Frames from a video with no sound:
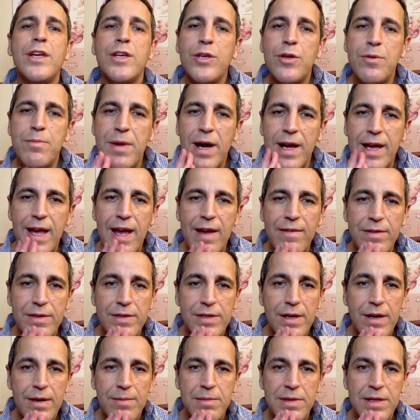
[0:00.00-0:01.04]
you might have a
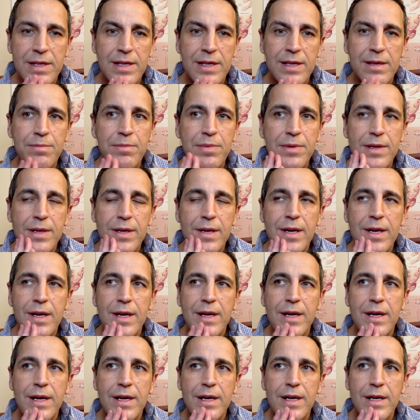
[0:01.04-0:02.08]
numb lip
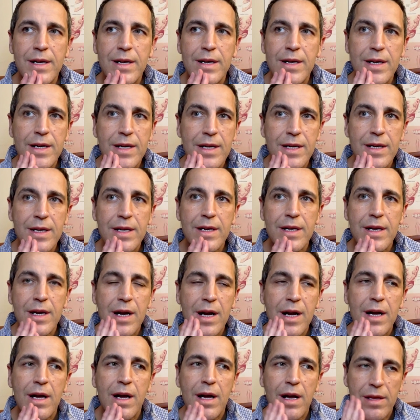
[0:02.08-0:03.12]
uh,
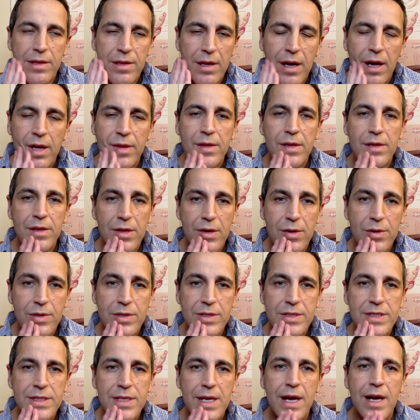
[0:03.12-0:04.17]
on, on the lower
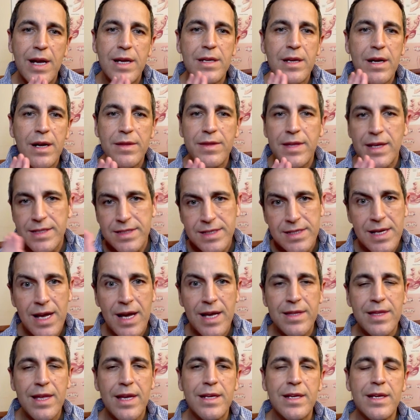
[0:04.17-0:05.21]
side, on that
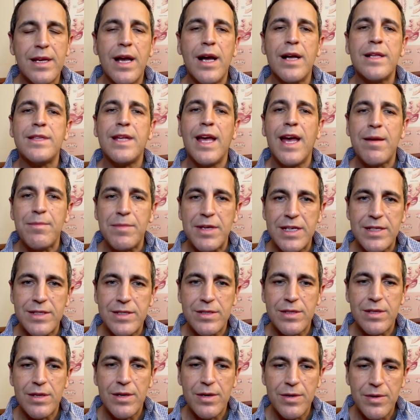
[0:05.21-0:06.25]
side that it got damaged.
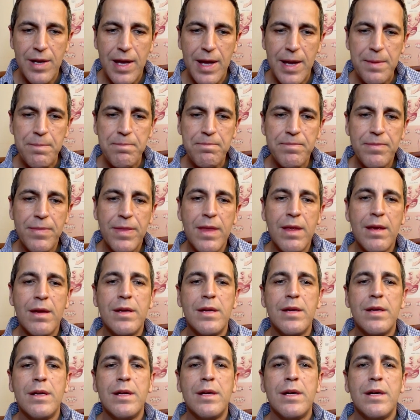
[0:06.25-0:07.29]
Okay?
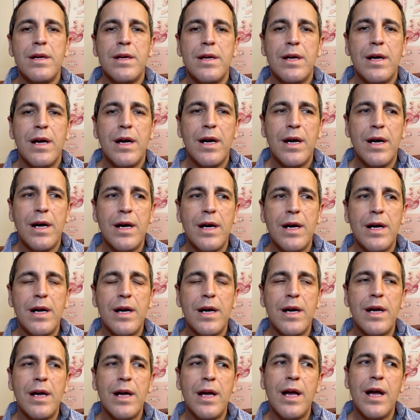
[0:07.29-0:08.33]

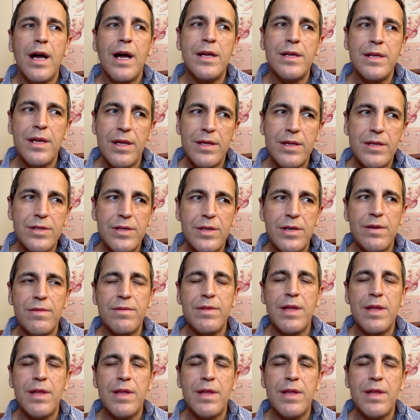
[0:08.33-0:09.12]
Uh, another nerve